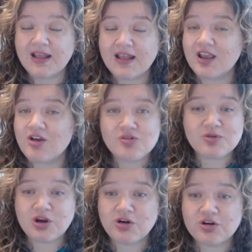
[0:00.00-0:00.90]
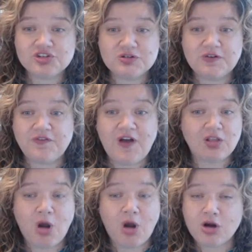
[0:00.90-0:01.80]
and I also encourage you to
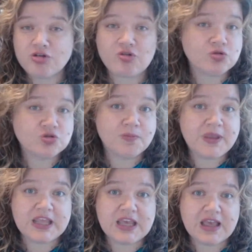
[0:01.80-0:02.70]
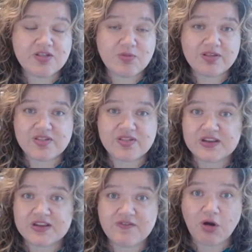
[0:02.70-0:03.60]
follow our social media as well as the
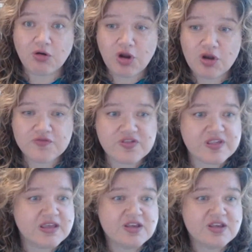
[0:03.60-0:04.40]
City of Elk Grove's